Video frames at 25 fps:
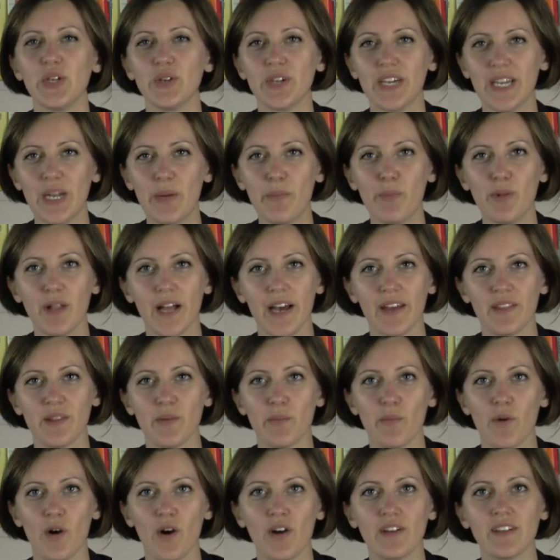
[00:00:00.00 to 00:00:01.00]
You can apply
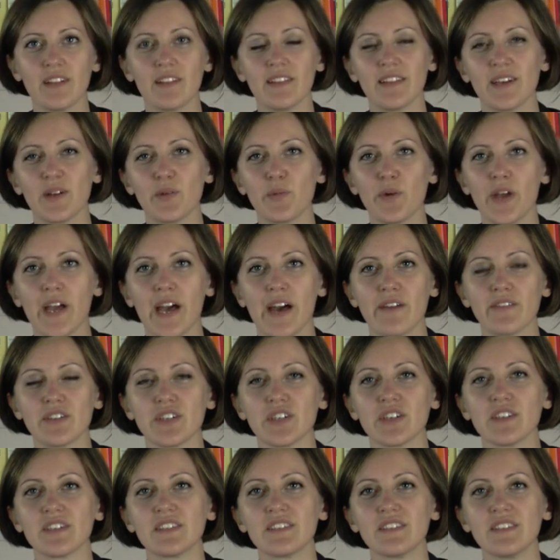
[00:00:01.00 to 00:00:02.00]
the model that we have
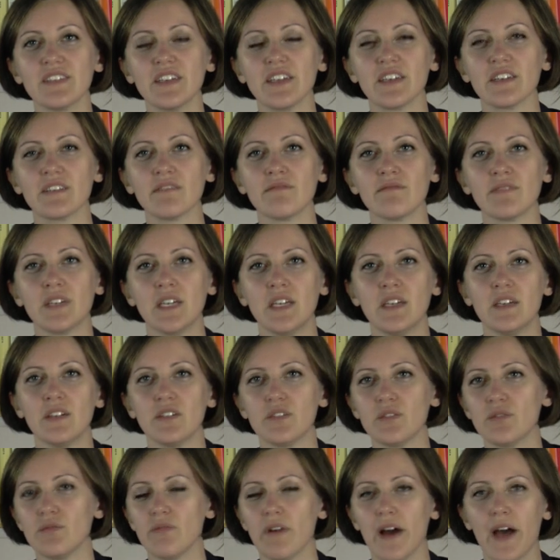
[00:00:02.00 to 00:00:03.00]
just seen
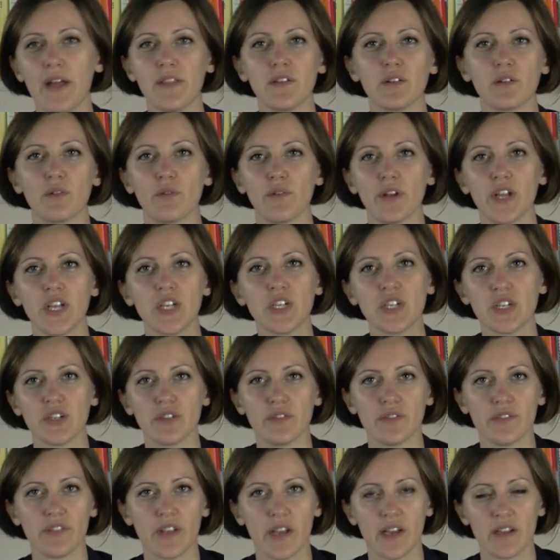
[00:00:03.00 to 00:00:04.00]
to other
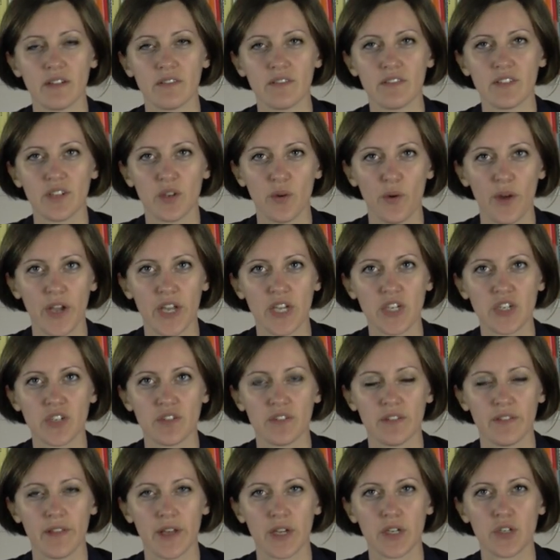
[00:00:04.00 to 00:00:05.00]
issues and
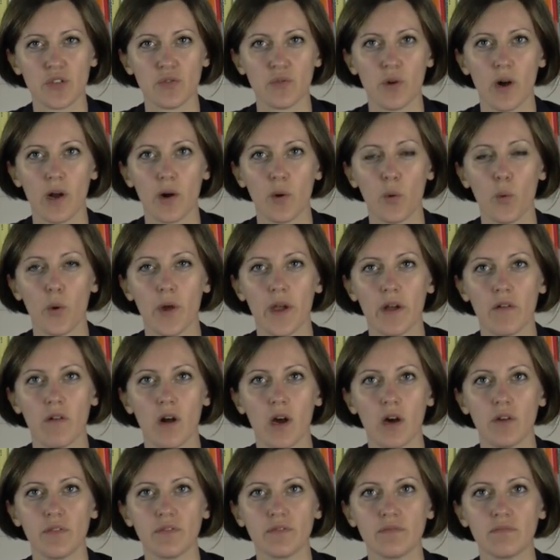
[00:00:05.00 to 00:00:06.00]
situations that you are aware
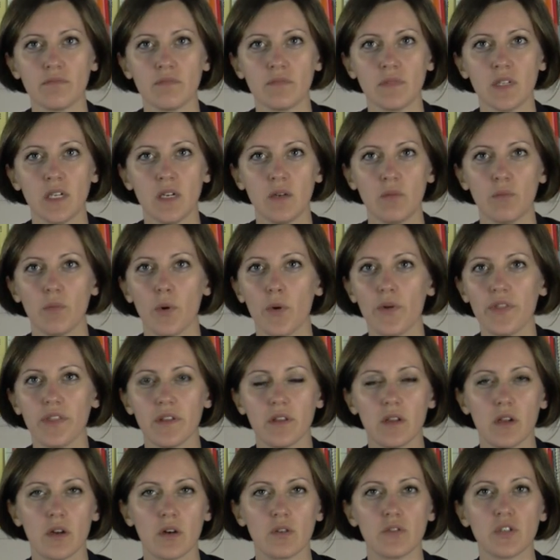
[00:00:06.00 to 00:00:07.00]
of, both
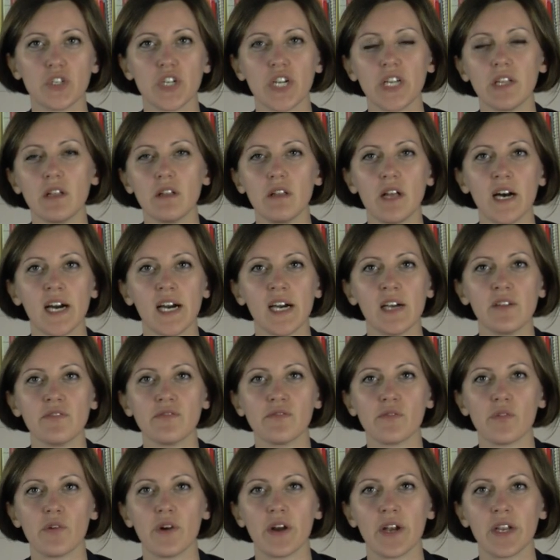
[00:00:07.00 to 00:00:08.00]
in your daily
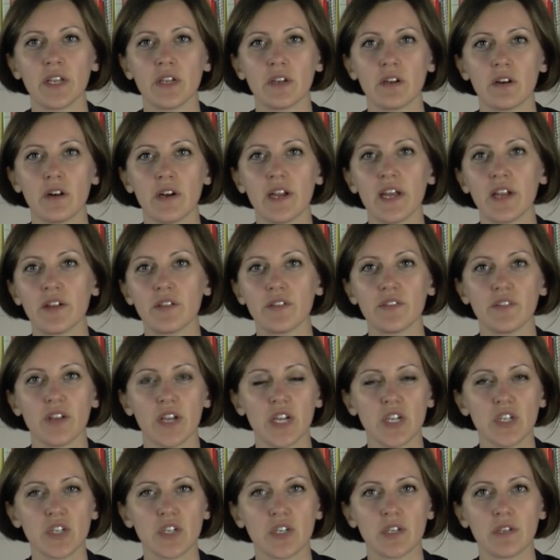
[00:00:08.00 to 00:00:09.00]
life or in your
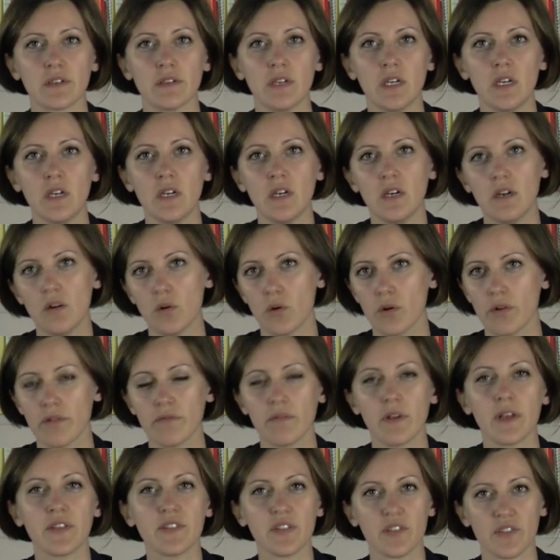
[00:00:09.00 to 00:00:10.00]
organization
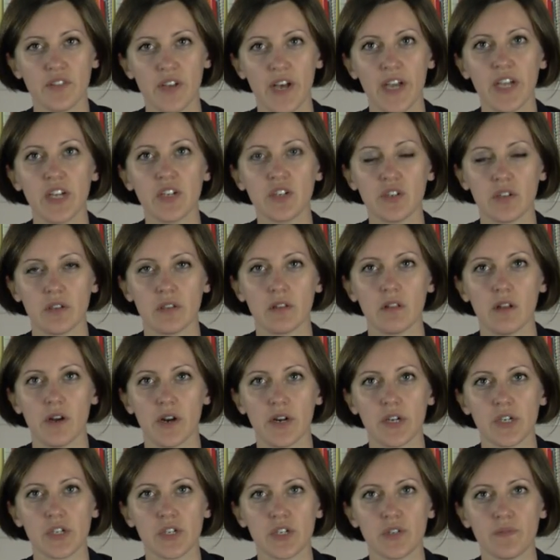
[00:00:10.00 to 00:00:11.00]
or in society at
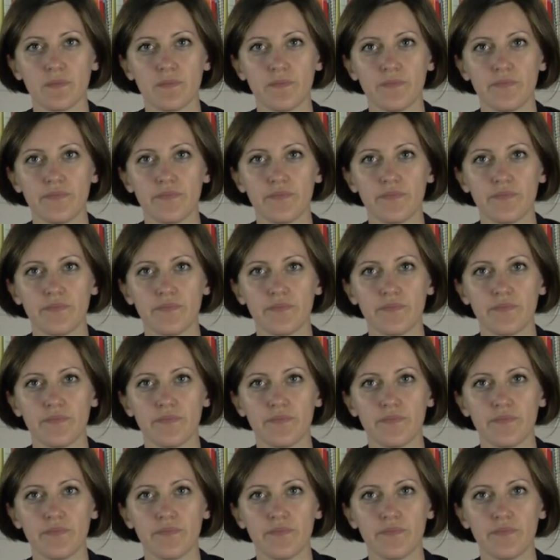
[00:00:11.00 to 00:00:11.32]
large.